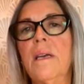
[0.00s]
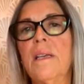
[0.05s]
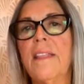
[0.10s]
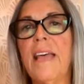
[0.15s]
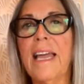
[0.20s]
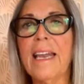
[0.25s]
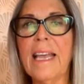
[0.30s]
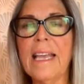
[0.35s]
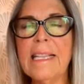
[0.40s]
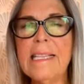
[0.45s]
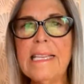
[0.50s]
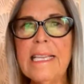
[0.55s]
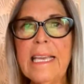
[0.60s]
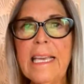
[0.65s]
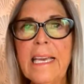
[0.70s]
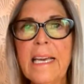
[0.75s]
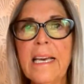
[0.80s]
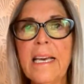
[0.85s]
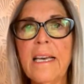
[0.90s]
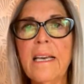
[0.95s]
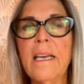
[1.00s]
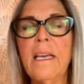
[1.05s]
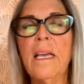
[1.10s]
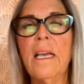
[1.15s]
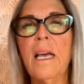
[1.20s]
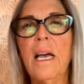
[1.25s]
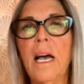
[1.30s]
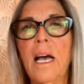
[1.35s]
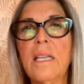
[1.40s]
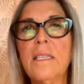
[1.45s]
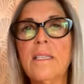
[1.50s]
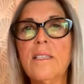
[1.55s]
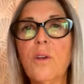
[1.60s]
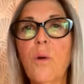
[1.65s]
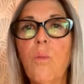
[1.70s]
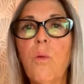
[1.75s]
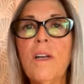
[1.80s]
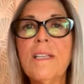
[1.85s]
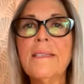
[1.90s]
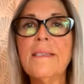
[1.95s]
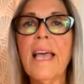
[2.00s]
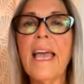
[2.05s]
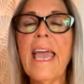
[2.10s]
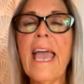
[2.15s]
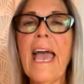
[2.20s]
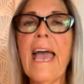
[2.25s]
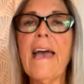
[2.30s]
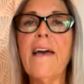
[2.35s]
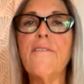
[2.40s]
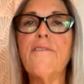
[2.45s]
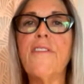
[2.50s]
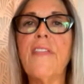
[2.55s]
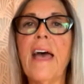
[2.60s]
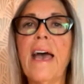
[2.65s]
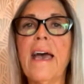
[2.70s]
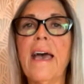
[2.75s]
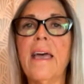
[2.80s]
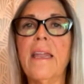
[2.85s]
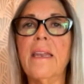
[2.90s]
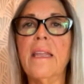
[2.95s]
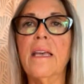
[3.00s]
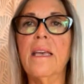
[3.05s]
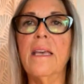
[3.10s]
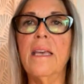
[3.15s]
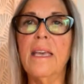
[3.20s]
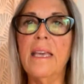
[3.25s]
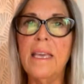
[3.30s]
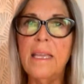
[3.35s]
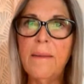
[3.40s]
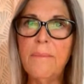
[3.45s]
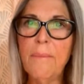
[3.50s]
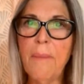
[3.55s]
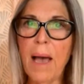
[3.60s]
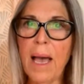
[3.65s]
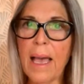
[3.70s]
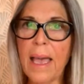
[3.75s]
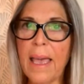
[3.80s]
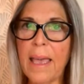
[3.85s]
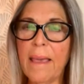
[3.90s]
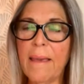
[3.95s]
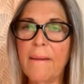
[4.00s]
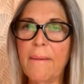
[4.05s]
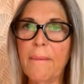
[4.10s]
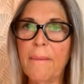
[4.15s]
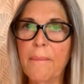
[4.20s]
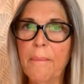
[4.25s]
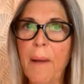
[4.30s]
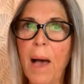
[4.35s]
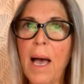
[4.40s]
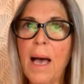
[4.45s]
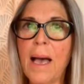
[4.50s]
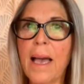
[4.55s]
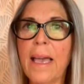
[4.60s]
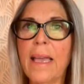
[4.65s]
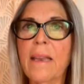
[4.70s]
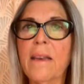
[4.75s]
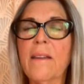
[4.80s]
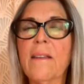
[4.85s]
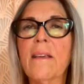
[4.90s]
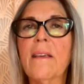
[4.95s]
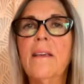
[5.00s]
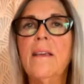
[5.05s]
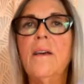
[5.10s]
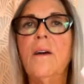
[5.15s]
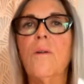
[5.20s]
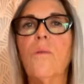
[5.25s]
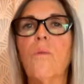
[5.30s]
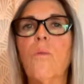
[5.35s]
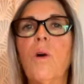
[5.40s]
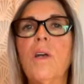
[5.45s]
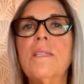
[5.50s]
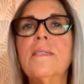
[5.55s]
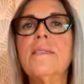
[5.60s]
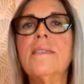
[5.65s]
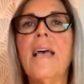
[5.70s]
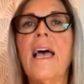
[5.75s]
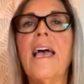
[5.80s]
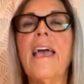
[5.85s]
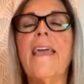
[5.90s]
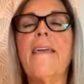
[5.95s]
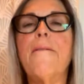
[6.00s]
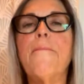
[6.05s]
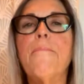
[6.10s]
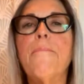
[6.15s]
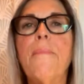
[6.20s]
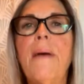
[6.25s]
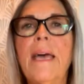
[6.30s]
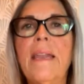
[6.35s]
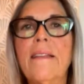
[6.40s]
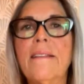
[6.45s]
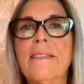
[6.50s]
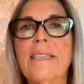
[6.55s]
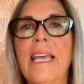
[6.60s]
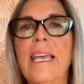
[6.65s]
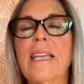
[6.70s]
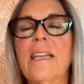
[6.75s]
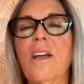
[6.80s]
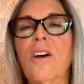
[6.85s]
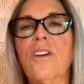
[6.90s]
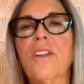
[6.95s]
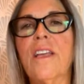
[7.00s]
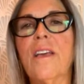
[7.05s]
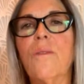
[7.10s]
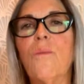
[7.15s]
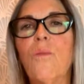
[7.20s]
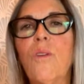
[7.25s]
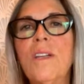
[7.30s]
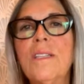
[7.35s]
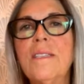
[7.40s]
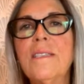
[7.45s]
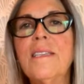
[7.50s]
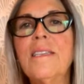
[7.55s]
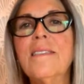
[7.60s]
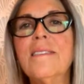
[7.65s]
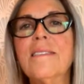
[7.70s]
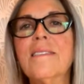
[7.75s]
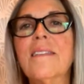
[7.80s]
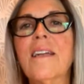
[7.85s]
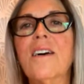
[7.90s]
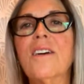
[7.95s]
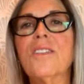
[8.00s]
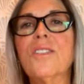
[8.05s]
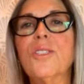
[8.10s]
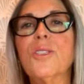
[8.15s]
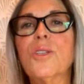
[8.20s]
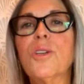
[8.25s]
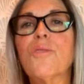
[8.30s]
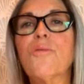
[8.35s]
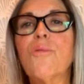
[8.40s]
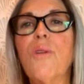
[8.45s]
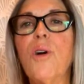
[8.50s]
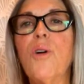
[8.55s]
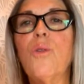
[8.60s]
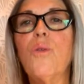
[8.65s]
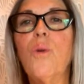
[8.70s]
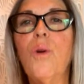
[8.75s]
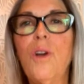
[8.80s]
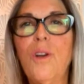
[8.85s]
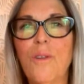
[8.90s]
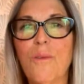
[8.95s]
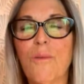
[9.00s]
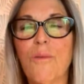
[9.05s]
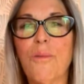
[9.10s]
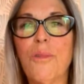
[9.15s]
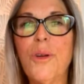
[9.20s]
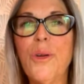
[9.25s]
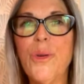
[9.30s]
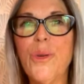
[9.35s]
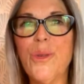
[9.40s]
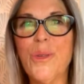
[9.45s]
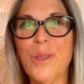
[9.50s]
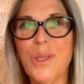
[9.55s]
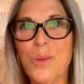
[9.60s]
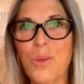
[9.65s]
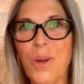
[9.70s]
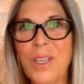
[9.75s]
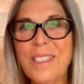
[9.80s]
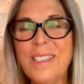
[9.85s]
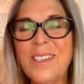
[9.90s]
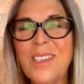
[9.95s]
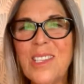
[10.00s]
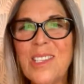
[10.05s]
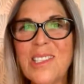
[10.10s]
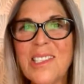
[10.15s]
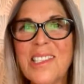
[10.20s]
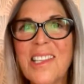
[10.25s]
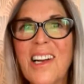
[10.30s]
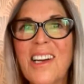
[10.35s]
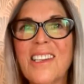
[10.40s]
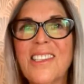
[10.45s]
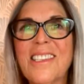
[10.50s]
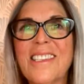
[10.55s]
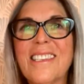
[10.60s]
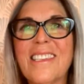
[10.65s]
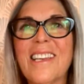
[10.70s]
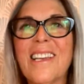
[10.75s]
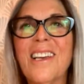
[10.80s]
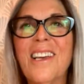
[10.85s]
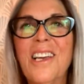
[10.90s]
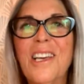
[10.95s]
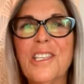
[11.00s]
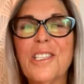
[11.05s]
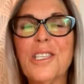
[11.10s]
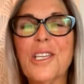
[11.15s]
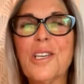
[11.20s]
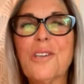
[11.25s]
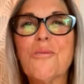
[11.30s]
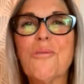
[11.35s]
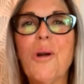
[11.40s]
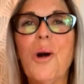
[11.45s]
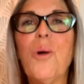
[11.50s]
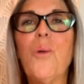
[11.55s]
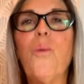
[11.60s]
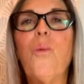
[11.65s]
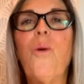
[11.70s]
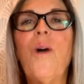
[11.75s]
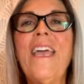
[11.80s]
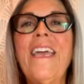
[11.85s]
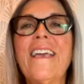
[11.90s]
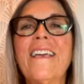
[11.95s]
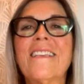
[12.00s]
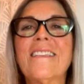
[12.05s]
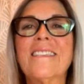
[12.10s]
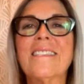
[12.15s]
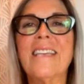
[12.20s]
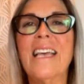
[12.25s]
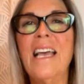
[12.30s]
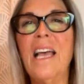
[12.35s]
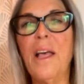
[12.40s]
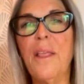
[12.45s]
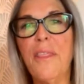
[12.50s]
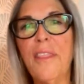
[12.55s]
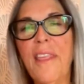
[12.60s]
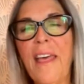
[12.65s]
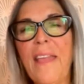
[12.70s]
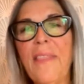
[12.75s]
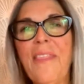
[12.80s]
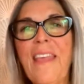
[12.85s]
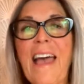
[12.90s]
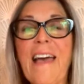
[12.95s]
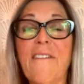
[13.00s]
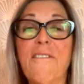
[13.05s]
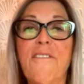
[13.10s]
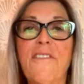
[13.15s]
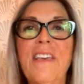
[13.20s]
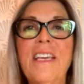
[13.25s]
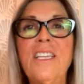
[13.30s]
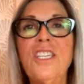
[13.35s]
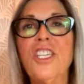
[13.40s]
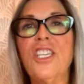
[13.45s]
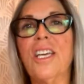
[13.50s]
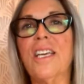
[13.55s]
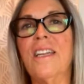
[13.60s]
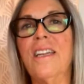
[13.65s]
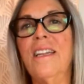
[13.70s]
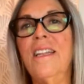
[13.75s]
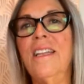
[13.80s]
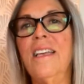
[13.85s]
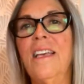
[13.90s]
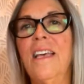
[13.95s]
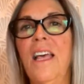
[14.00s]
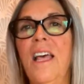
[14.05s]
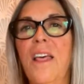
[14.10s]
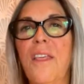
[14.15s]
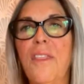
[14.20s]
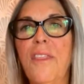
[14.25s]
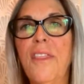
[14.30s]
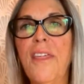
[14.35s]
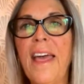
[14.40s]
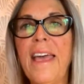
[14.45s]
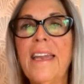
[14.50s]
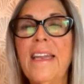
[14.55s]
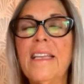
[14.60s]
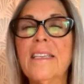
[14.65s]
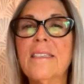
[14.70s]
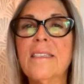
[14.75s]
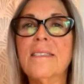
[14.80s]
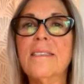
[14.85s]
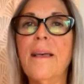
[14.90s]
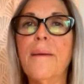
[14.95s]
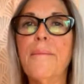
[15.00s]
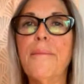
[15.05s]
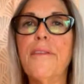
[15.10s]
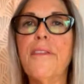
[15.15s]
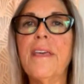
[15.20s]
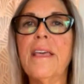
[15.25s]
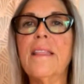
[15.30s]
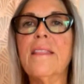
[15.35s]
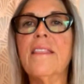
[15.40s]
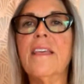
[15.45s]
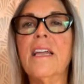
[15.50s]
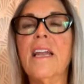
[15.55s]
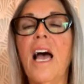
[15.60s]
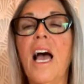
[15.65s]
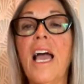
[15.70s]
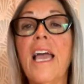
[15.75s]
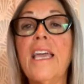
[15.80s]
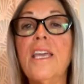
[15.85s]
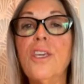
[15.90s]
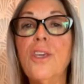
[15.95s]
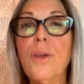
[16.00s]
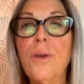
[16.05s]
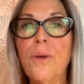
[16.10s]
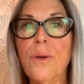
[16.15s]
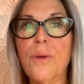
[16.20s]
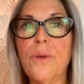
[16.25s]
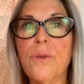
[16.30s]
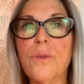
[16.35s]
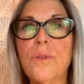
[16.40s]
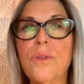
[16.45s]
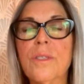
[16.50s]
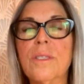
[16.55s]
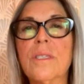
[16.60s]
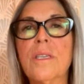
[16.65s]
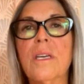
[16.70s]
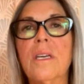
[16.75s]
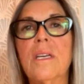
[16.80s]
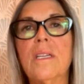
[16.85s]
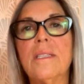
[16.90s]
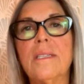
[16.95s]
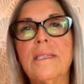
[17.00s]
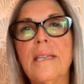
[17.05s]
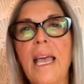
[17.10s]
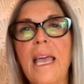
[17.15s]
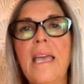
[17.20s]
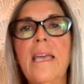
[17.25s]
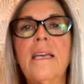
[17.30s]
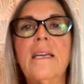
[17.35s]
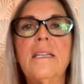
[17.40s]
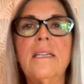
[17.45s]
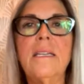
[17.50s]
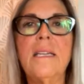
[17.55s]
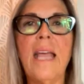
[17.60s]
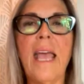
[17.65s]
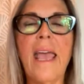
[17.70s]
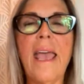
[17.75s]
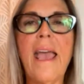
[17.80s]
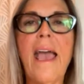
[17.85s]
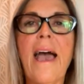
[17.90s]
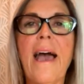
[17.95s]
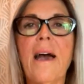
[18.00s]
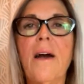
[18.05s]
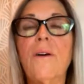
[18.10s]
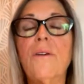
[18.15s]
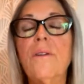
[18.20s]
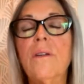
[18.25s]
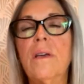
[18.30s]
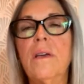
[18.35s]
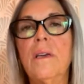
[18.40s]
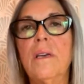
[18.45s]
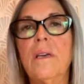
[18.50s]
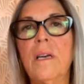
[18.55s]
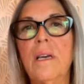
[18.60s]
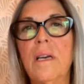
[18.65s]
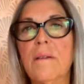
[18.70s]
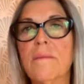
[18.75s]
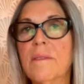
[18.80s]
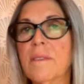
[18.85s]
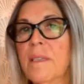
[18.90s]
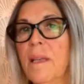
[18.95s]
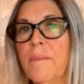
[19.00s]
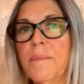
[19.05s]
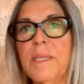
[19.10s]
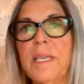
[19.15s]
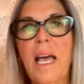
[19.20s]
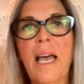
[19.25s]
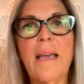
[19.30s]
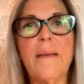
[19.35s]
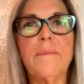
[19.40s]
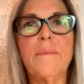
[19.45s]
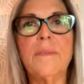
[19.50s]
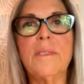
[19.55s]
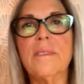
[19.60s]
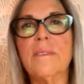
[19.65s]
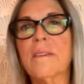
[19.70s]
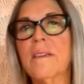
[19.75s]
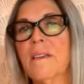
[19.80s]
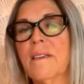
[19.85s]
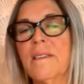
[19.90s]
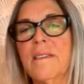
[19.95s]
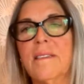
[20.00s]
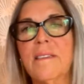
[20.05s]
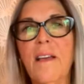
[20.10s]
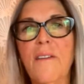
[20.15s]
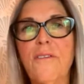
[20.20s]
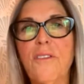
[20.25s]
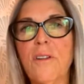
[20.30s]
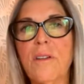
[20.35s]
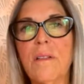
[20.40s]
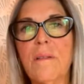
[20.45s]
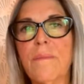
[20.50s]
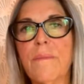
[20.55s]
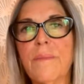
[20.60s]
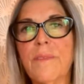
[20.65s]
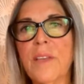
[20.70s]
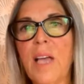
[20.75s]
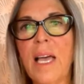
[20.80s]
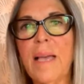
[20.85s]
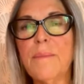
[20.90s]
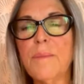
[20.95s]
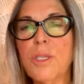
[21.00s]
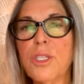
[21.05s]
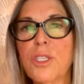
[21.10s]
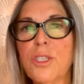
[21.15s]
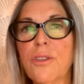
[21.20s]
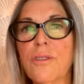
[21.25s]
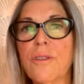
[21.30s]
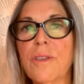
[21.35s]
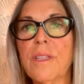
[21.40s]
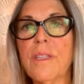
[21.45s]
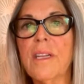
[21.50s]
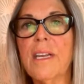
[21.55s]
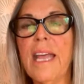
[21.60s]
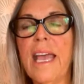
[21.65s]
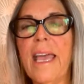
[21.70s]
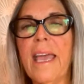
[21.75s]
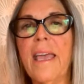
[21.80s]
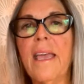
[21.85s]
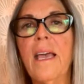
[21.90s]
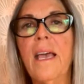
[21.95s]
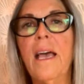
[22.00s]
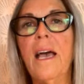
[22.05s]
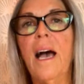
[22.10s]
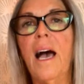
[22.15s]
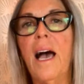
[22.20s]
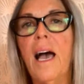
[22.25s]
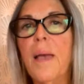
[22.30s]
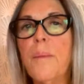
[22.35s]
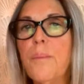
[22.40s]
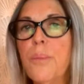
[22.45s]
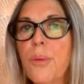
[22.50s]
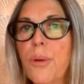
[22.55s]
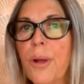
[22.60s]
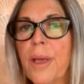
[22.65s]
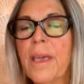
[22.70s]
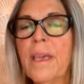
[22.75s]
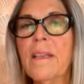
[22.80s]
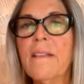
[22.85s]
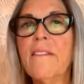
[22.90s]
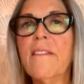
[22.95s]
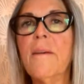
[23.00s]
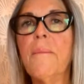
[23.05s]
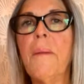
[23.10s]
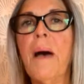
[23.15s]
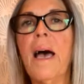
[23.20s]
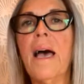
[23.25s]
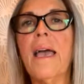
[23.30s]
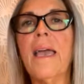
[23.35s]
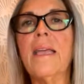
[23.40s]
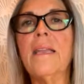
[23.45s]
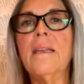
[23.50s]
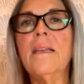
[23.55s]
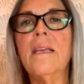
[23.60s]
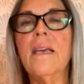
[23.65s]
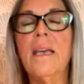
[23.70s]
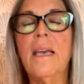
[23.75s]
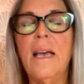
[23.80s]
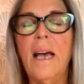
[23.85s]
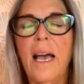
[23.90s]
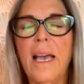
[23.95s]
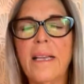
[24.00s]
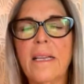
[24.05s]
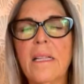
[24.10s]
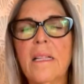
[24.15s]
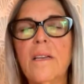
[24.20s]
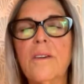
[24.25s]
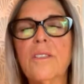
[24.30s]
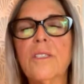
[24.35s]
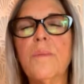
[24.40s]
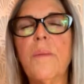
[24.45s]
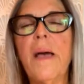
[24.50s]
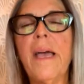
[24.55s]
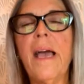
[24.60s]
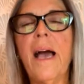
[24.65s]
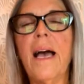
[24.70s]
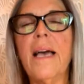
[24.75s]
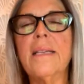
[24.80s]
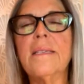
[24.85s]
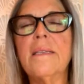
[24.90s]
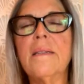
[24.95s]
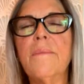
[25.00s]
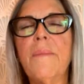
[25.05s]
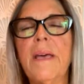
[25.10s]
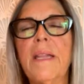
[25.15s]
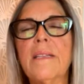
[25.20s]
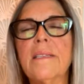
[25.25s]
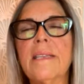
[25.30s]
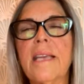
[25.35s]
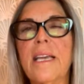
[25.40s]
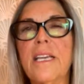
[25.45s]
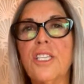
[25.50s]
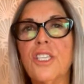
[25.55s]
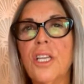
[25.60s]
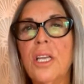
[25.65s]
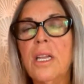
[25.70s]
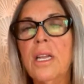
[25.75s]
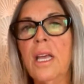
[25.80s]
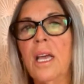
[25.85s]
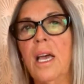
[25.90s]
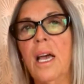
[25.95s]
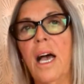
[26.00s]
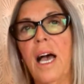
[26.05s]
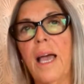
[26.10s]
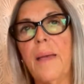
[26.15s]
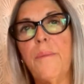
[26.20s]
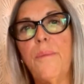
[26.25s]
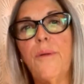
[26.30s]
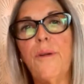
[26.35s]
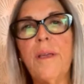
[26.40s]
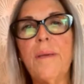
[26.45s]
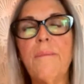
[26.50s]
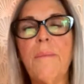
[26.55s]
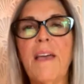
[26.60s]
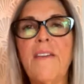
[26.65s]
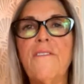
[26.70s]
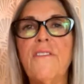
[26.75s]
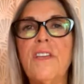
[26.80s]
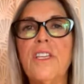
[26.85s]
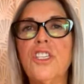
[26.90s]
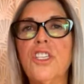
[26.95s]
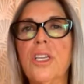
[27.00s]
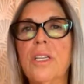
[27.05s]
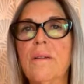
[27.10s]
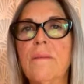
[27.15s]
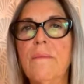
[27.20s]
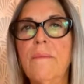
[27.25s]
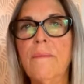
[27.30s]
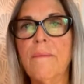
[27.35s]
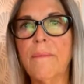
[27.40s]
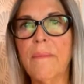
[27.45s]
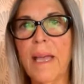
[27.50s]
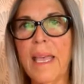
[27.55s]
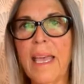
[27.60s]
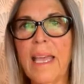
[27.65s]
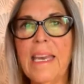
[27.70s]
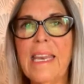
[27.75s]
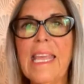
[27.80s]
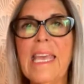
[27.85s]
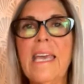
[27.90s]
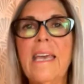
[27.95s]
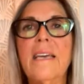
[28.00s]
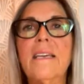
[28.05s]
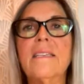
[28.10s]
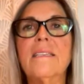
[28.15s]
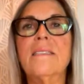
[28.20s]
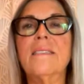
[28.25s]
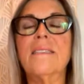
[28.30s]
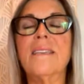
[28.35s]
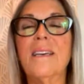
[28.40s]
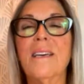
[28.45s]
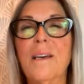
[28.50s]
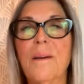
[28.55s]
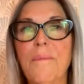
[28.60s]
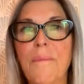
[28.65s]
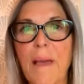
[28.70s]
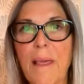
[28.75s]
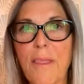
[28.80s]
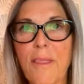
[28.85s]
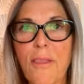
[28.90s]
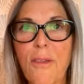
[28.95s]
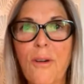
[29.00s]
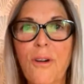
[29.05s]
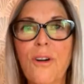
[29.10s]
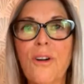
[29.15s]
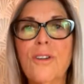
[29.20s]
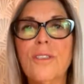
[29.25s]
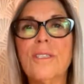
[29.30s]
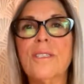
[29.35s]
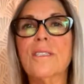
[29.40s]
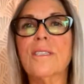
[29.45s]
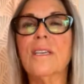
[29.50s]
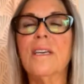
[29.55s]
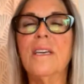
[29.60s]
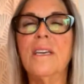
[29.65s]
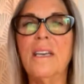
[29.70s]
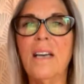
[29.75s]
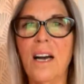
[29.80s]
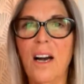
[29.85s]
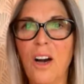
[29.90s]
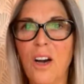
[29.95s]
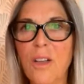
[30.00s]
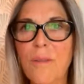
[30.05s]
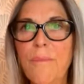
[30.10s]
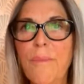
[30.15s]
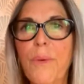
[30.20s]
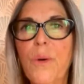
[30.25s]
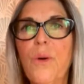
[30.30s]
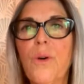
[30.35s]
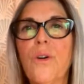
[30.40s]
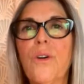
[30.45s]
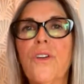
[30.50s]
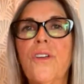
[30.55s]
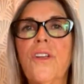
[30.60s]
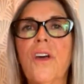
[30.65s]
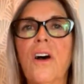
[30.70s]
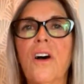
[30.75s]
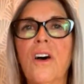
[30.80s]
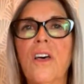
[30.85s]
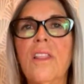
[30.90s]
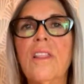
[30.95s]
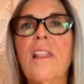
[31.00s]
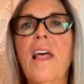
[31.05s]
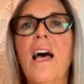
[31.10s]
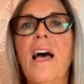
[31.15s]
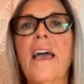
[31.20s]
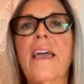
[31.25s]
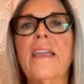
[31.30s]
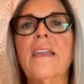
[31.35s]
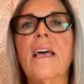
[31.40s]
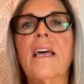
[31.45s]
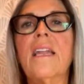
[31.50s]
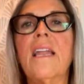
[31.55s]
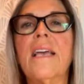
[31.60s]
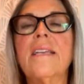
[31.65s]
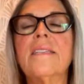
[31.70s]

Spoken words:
that idea. And so once I have that in my mind, once I meditate on it, once it starts to grow roots, once it starts to grow wings, then that vision then is something that I use day in, day out, sometimes several times during the day. I bring it to mind. I close my eyes in meditation. I bring my vision, my ideas, my thoughts on board, online, and I